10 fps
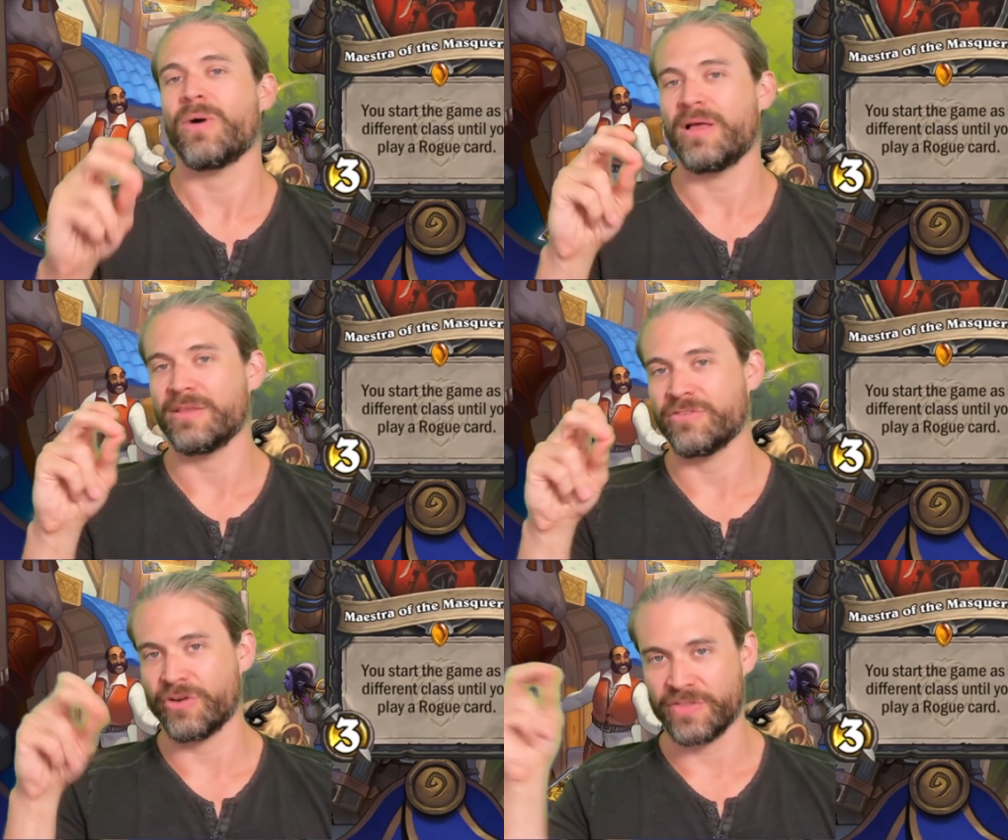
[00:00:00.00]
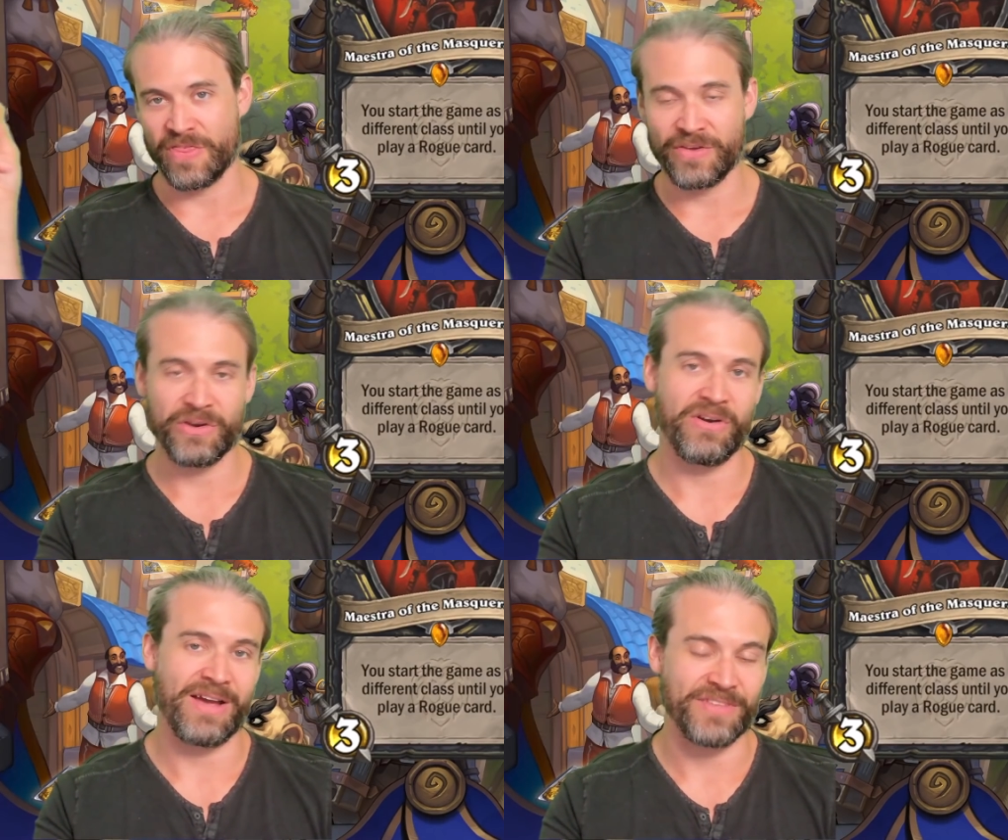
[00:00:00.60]
during the theory
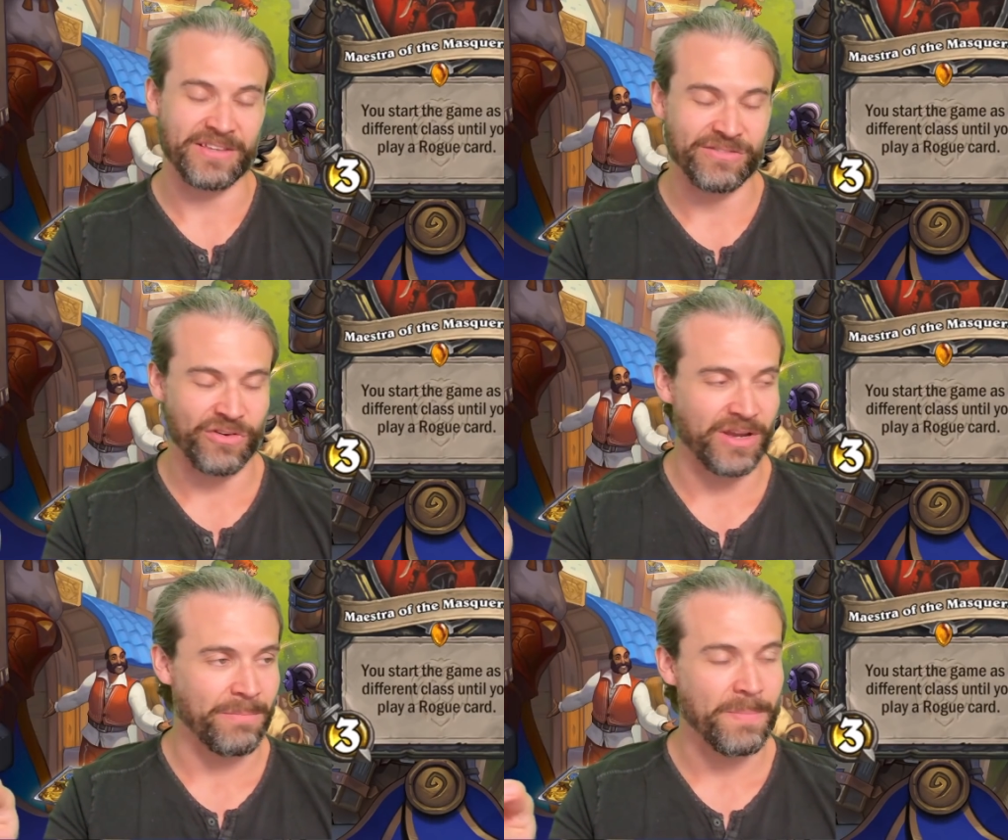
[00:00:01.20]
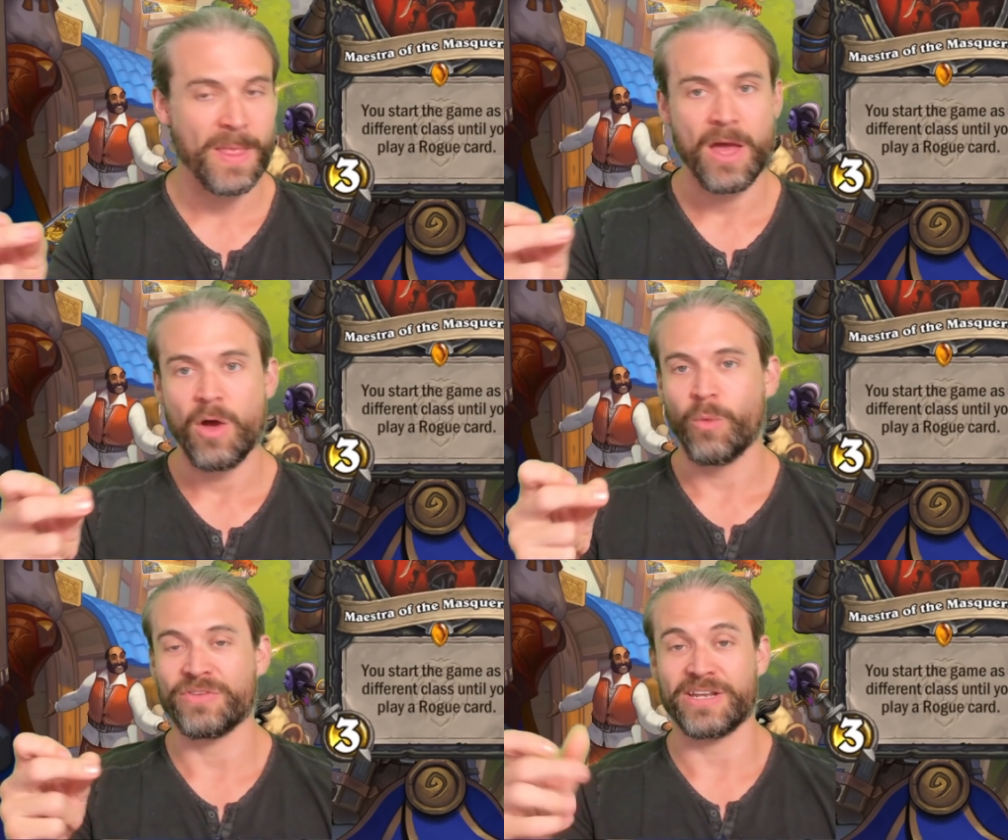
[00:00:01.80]
crafting stream
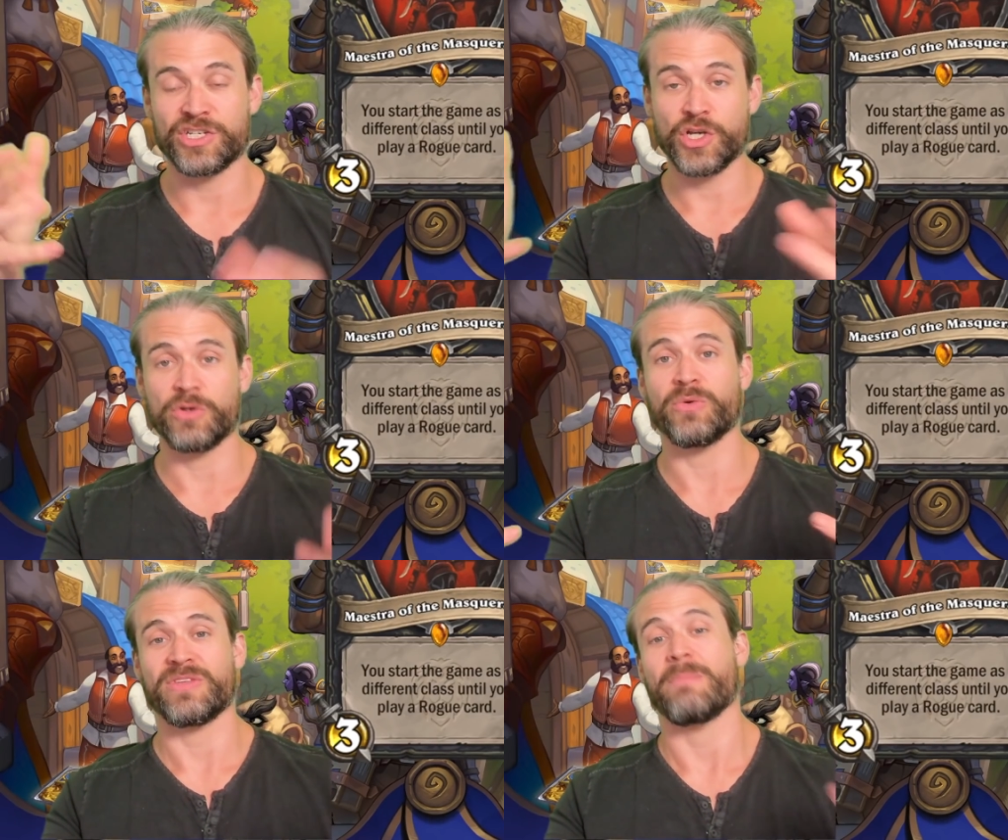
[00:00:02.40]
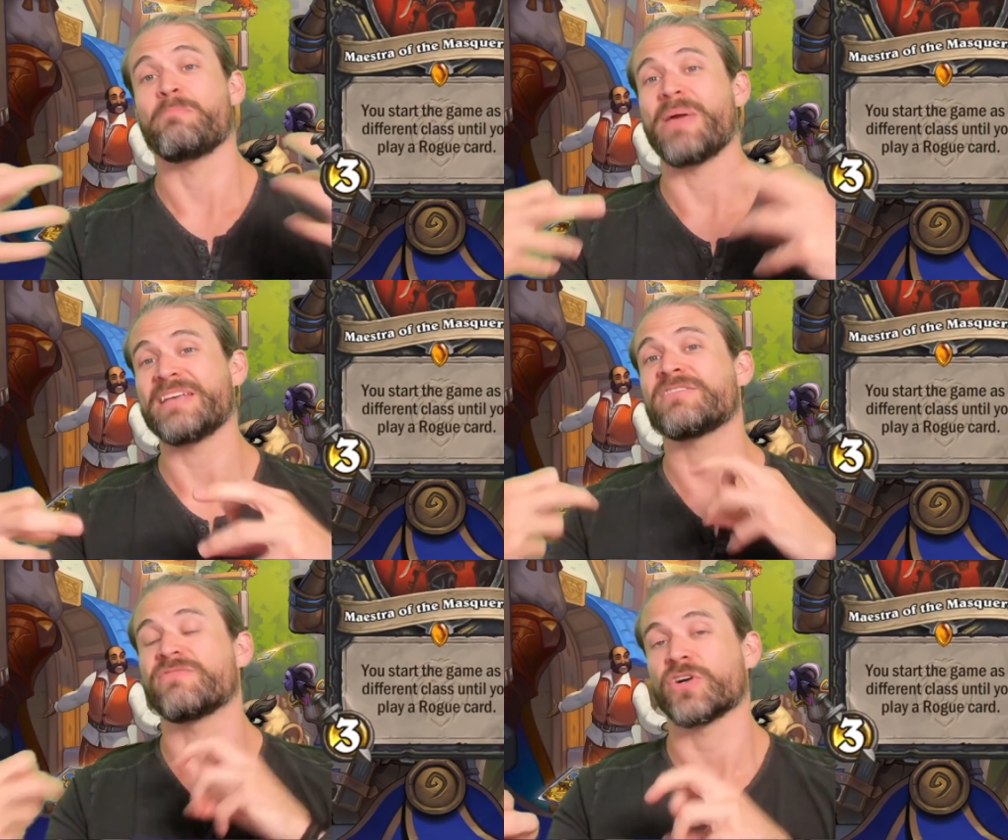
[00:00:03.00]
was that it showed you as a
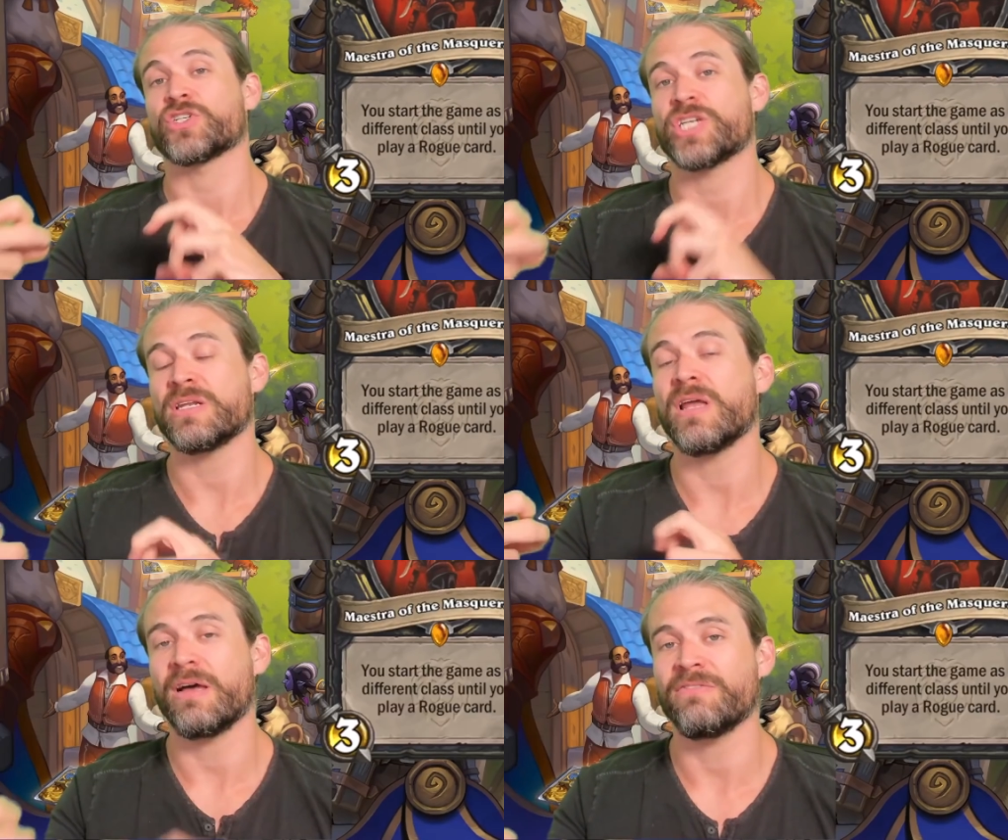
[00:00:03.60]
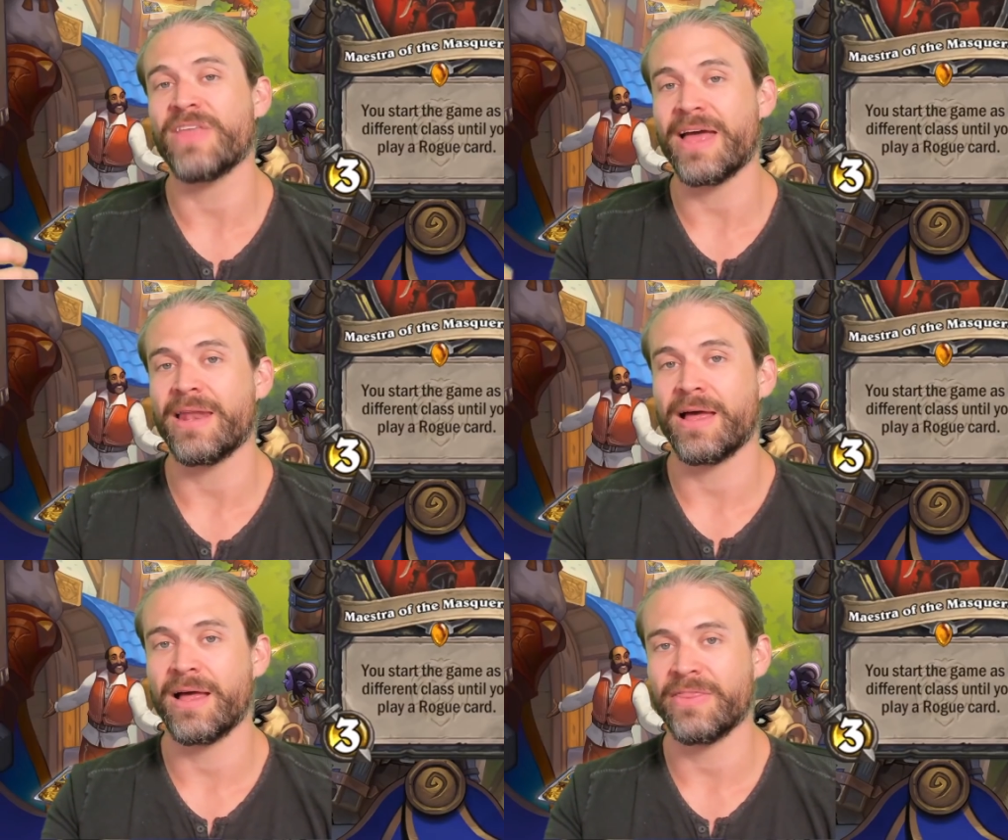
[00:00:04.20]
base version of that
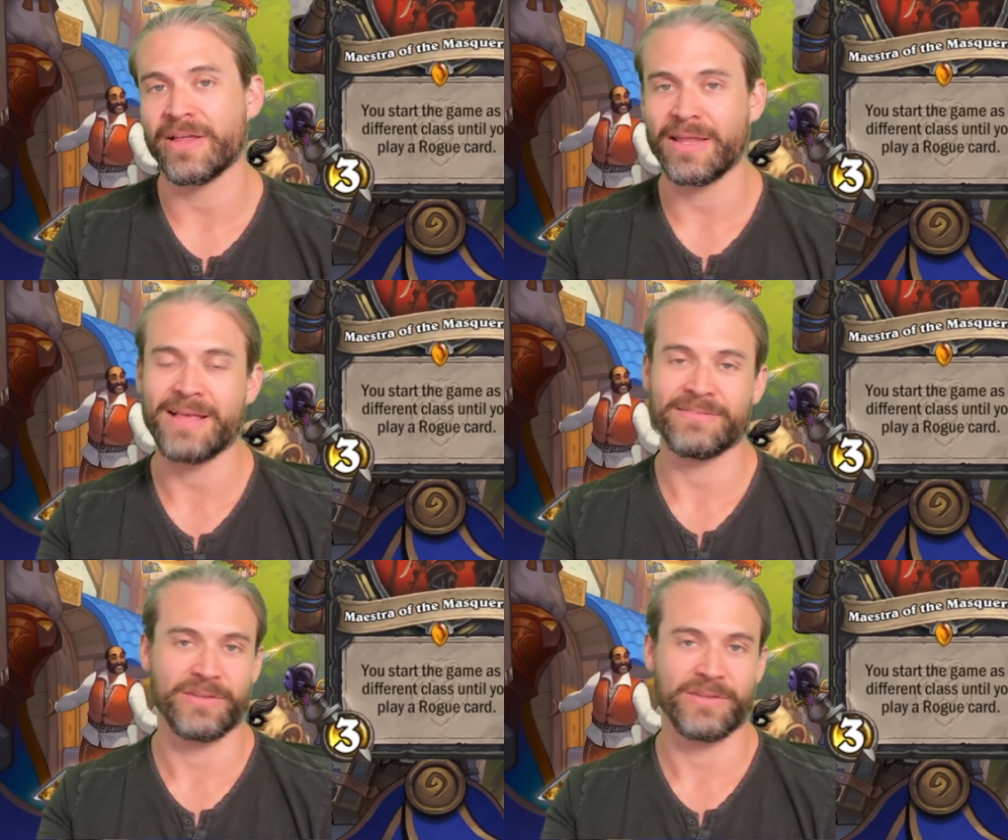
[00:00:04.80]
the class.